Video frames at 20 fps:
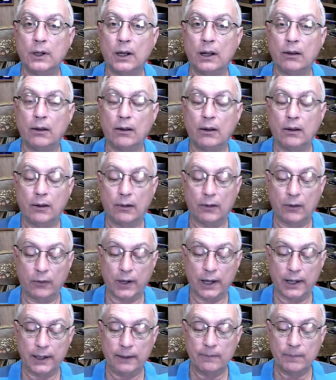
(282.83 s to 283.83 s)
Okay?
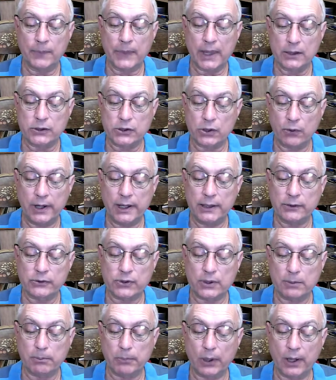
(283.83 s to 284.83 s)
So here's the
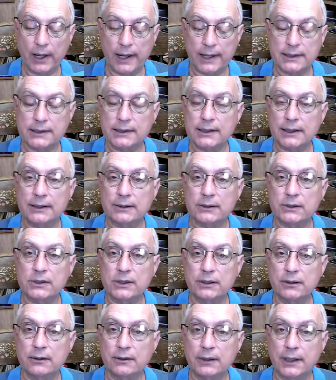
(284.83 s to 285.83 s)
blessings that
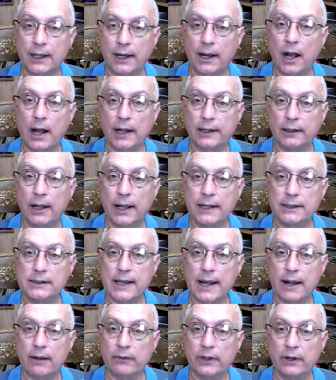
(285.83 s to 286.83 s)
God lays out there
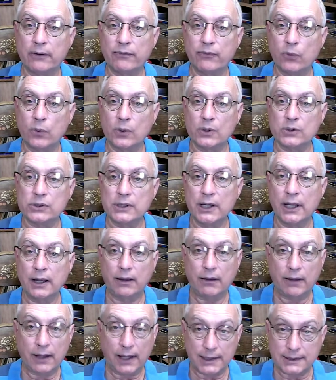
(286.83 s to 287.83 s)
for us. He
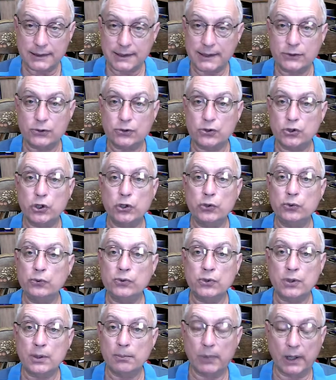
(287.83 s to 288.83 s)
says, choose the
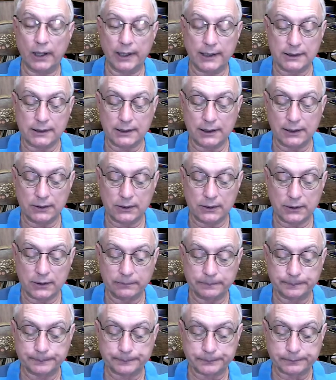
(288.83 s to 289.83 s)
blessings.
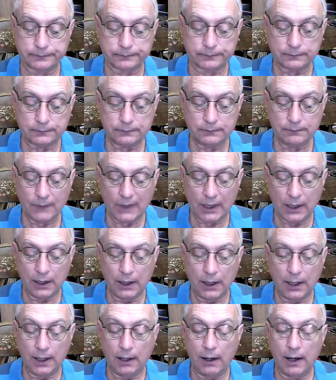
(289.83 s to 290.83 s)

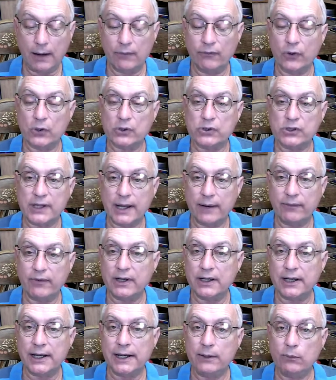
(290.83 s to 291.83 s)
In verse 17,
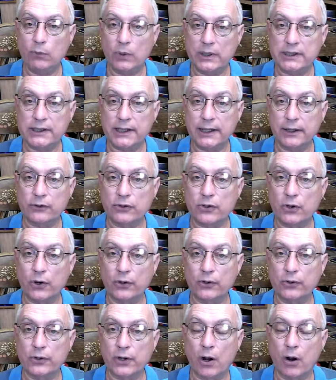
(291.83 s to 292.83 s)
we see a turned
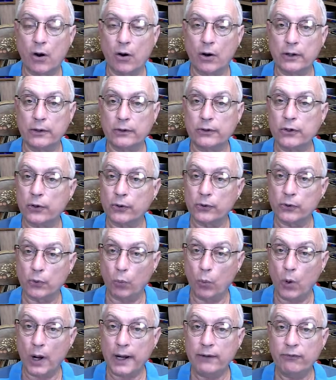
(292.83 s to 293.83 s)
heart turned away
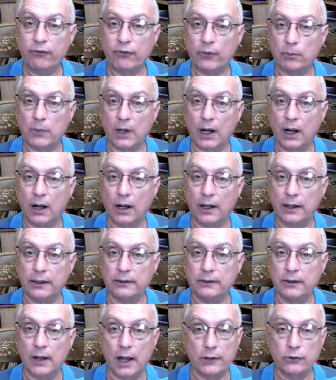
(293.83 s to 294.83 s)
from God, not
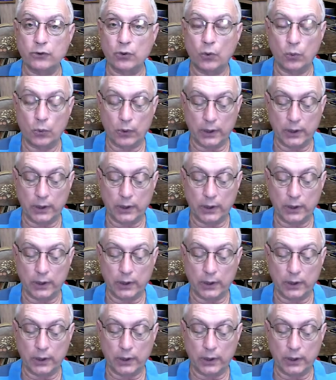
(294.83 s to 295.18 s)
toward Him.